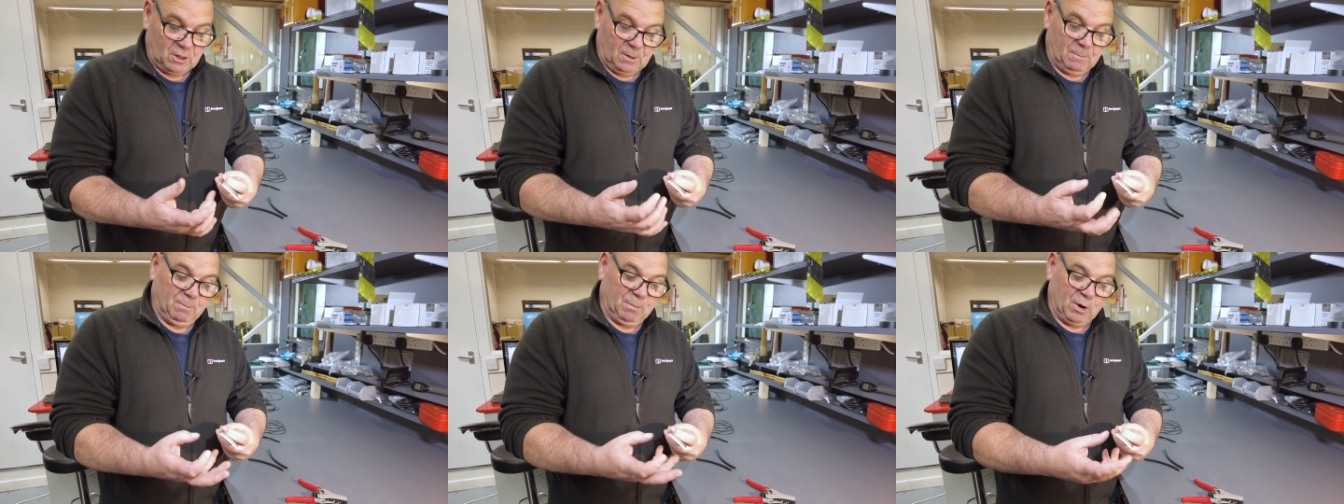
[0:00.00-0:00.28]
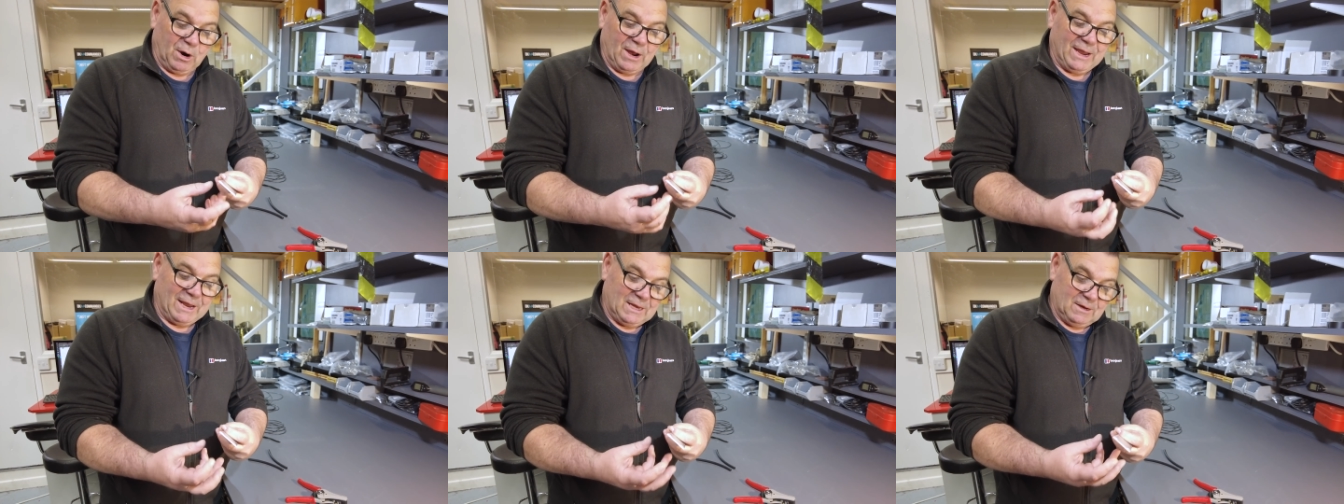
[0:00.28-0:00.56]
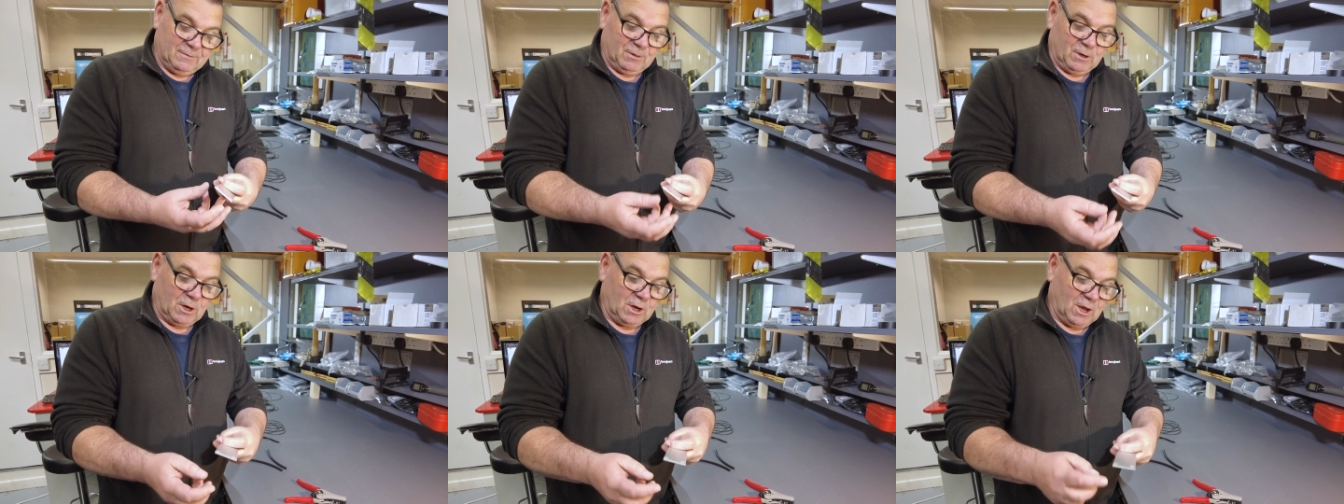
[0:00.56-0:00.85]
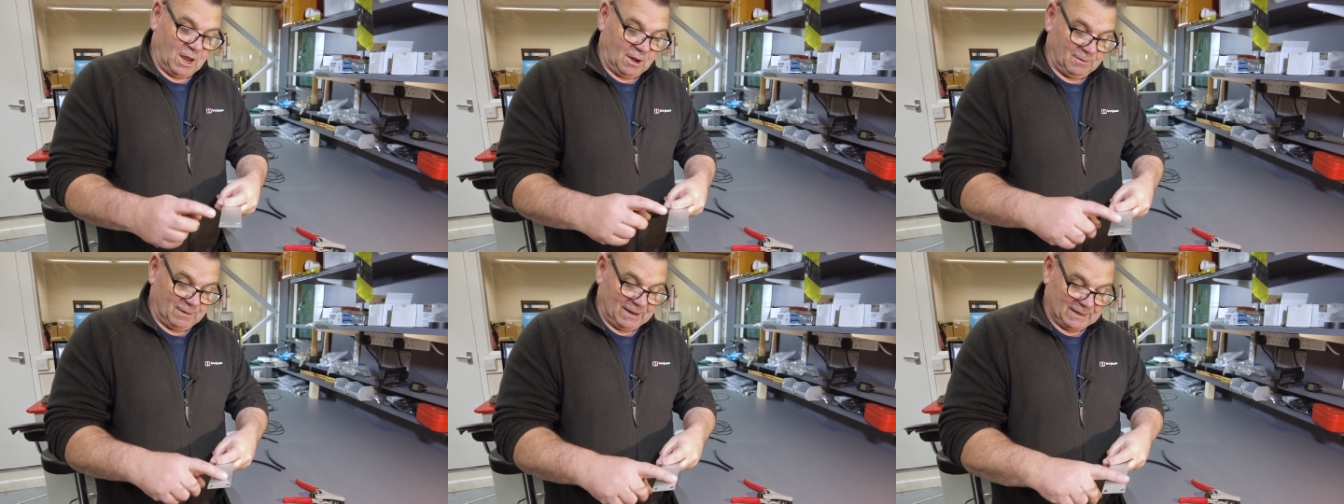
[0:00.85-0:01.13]
the braid of your
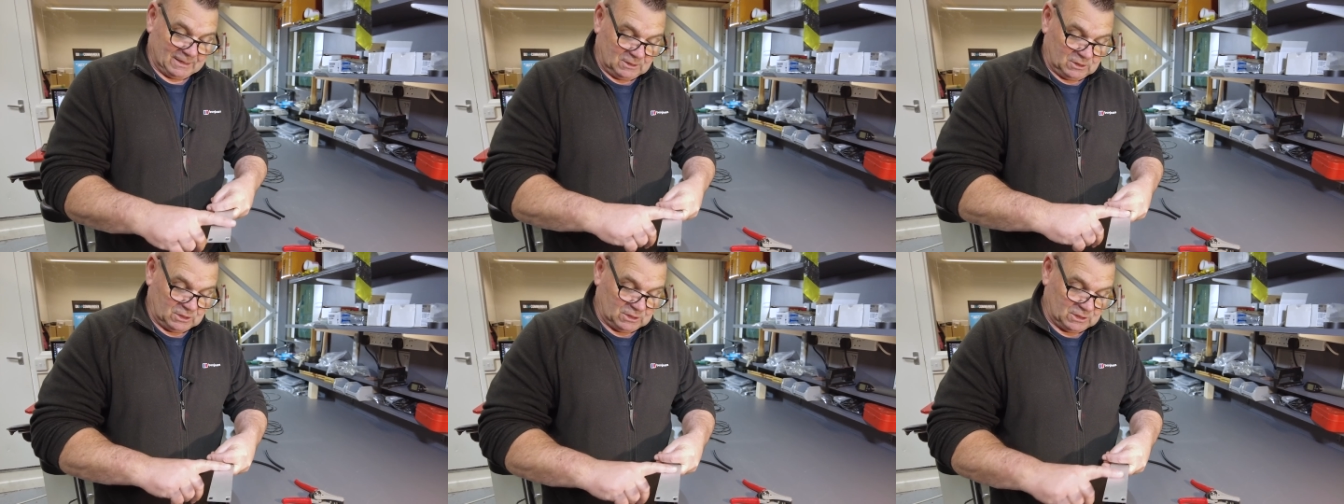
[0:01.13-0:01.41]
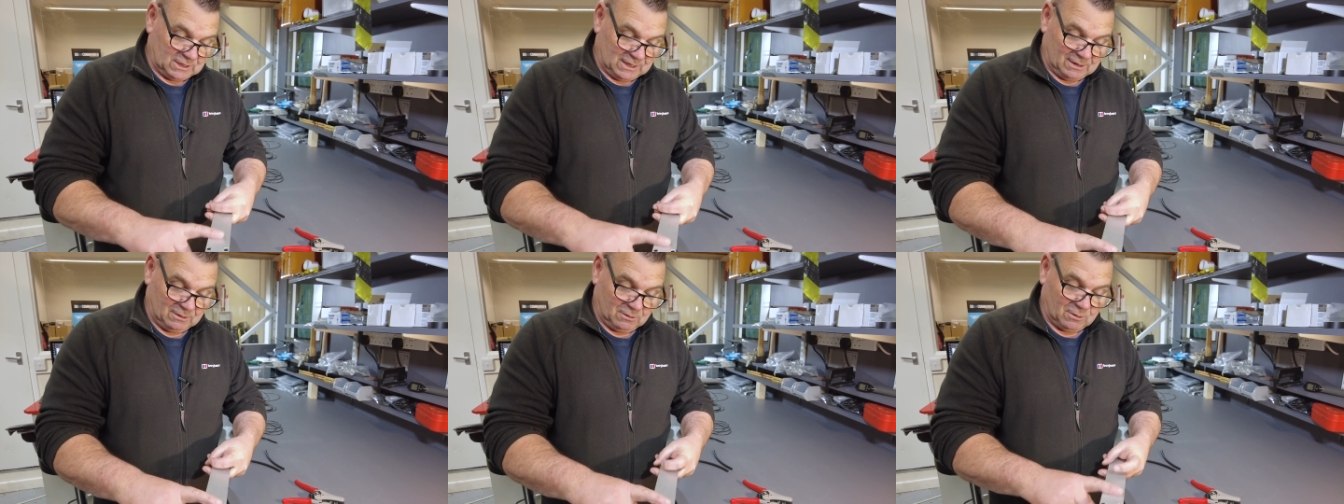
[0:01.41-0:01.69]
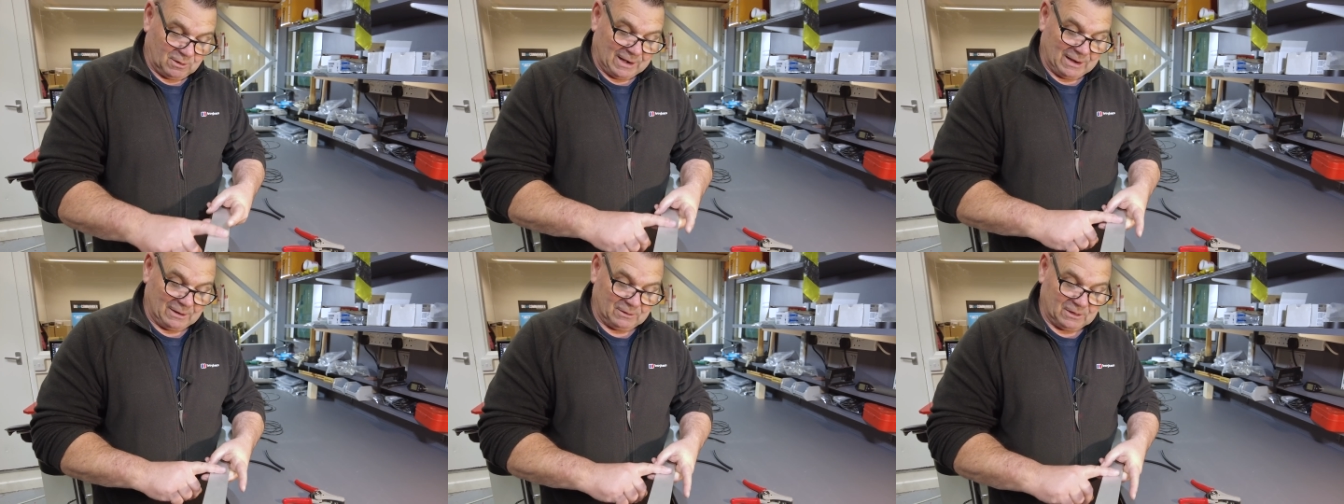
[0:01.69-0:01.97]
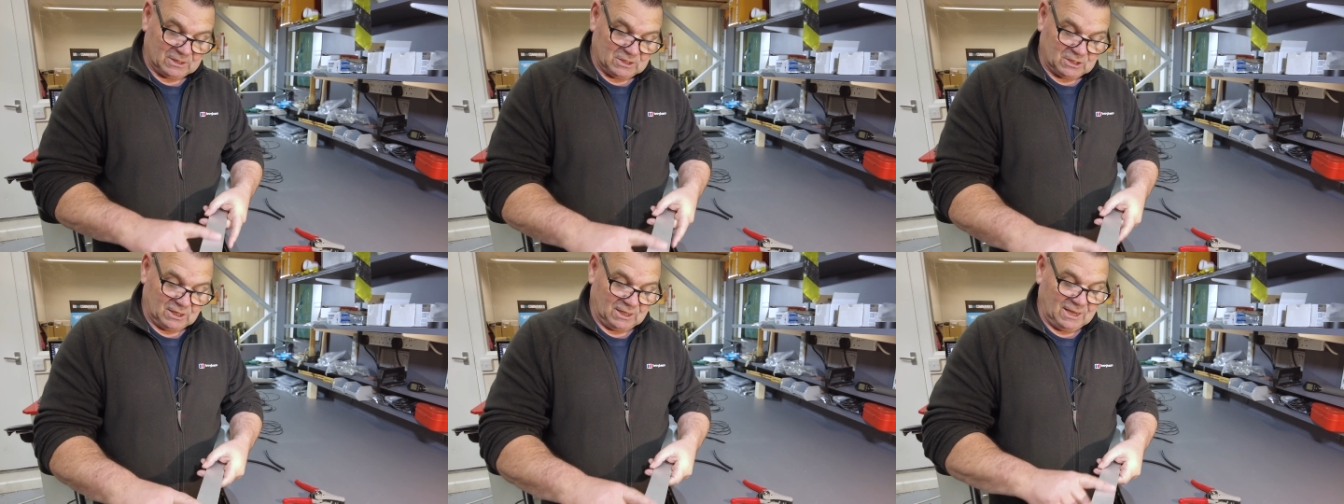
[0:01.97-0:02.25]
coax is now
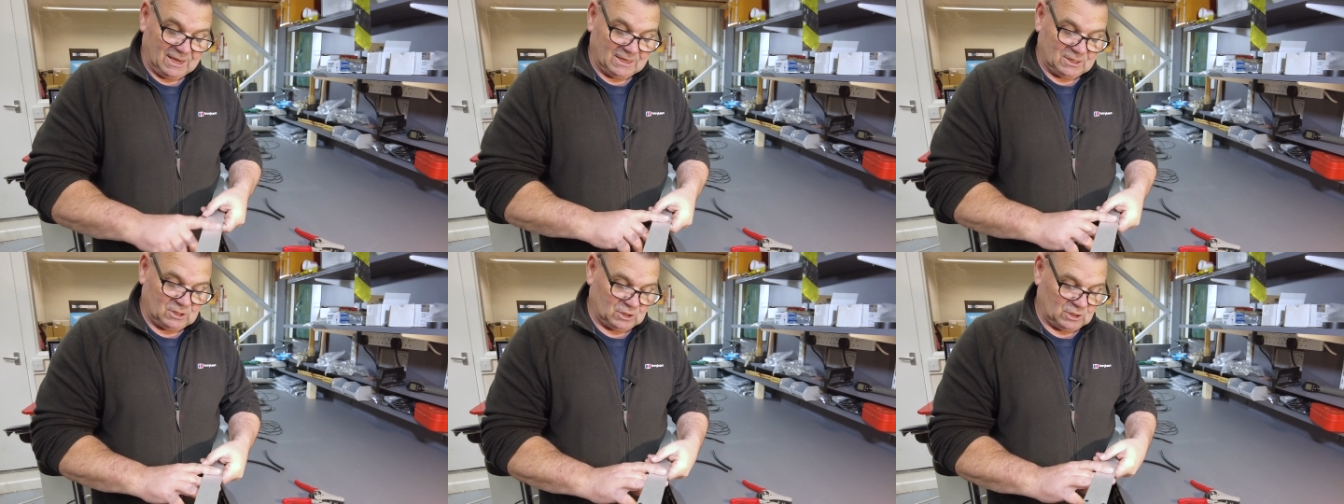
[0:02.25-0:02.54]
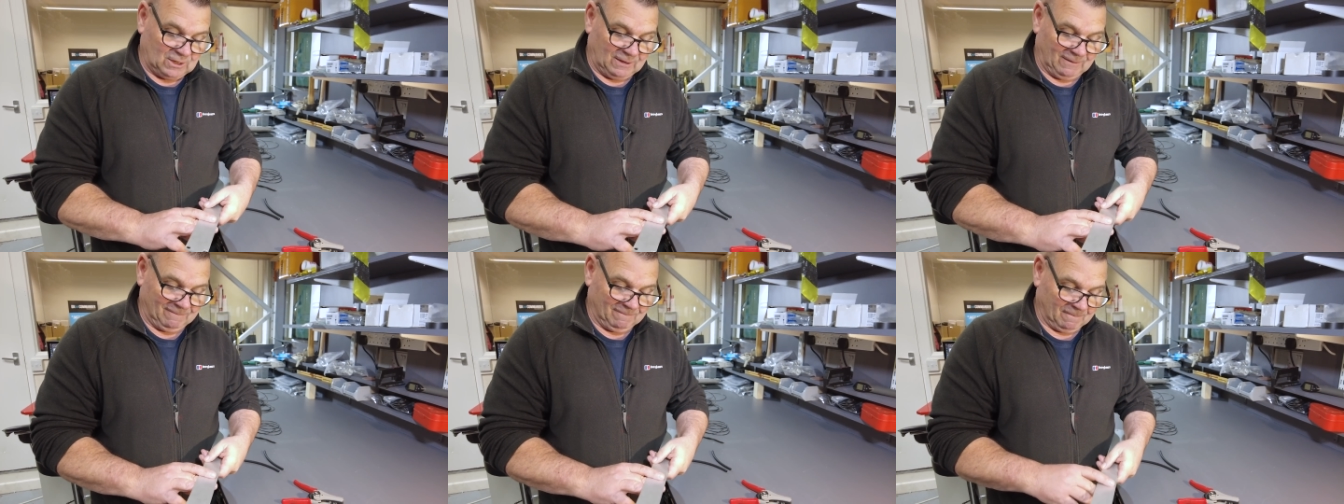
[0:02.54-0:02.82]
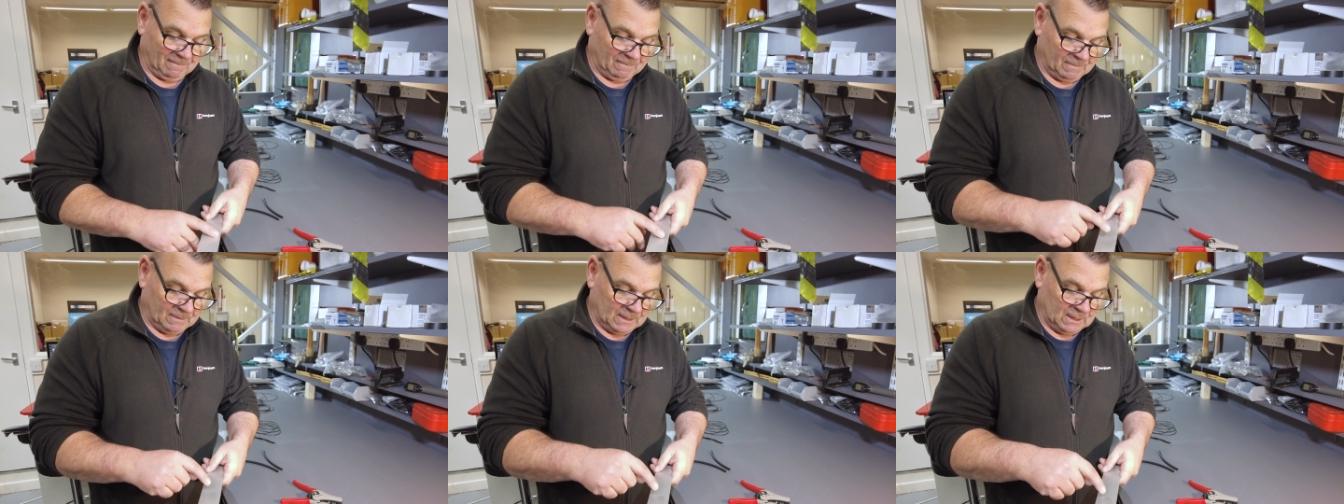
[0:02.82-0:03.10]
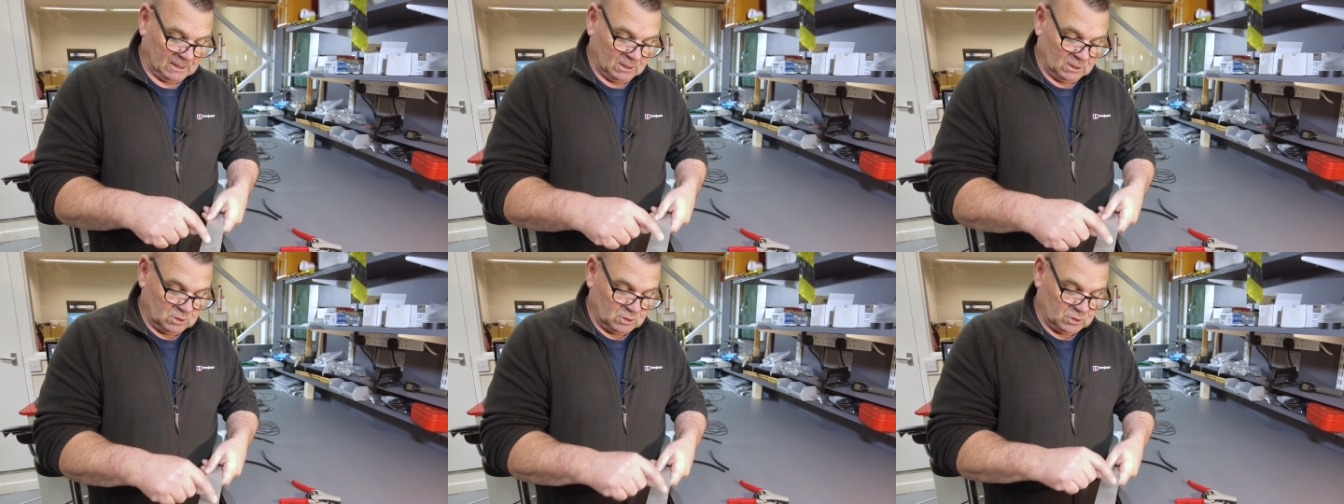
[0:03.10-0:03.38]
grounded to this.
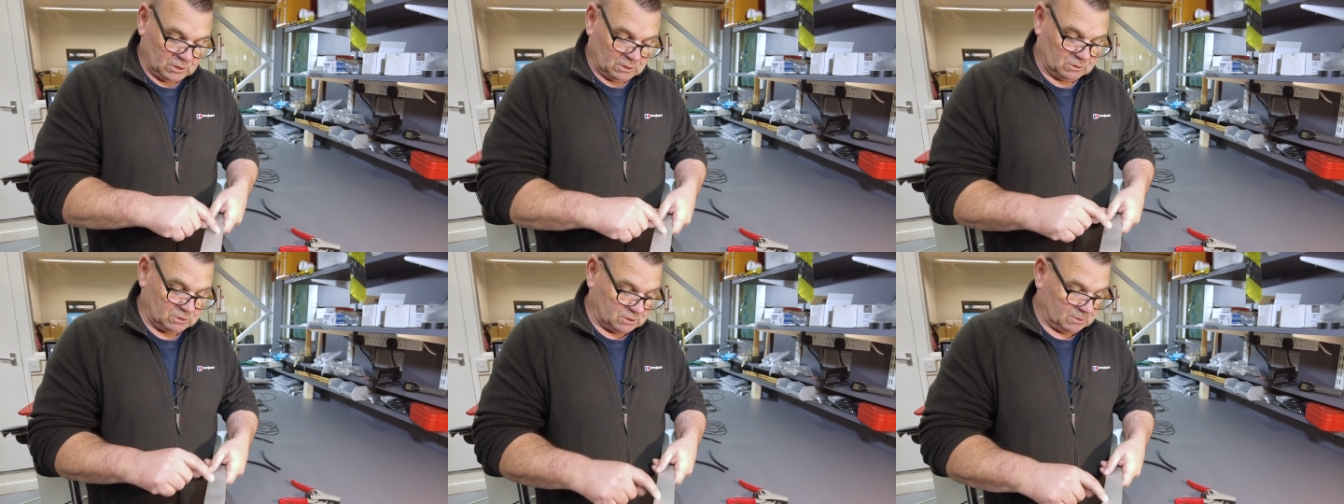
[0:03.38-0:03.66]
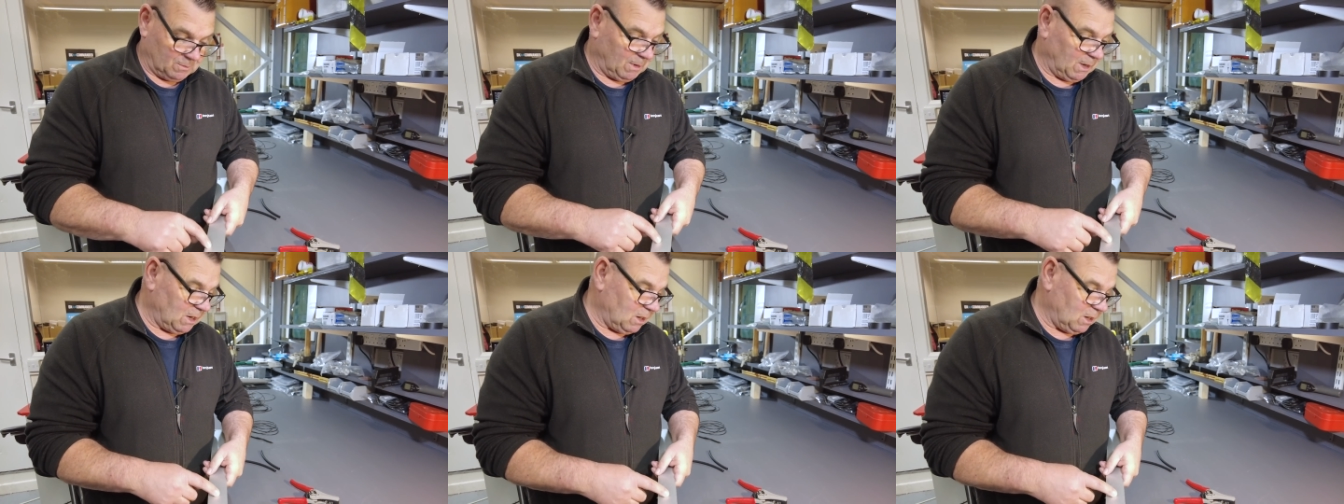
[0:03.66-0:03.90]
Drill some